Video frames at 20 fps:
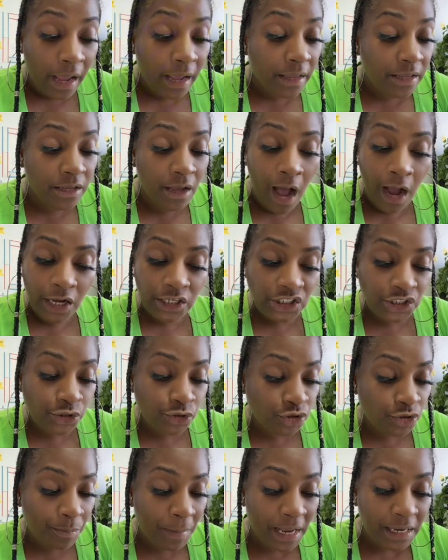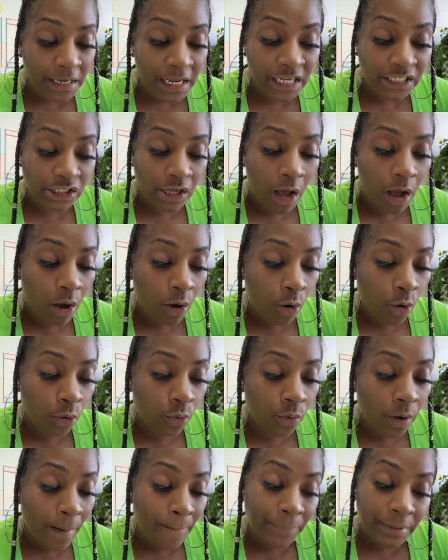Younger children may need to
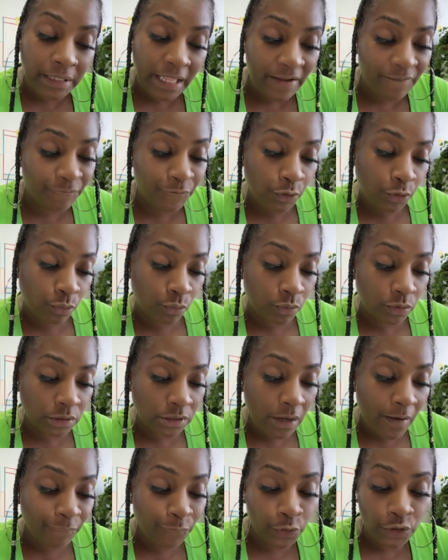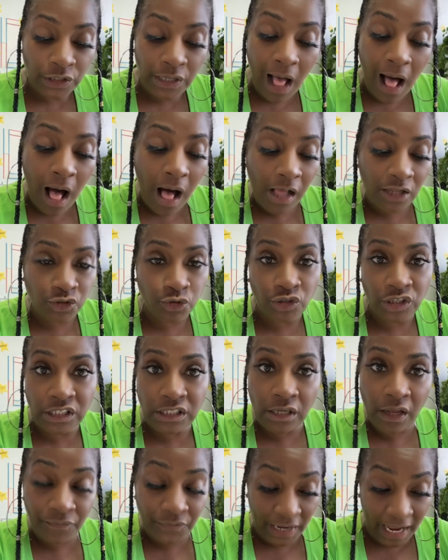hold play funerals for dolls or
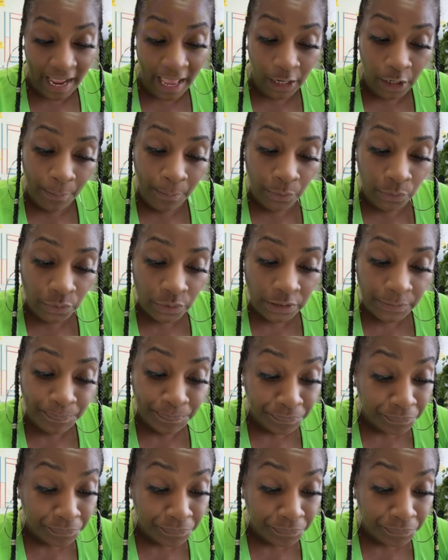stuffed animals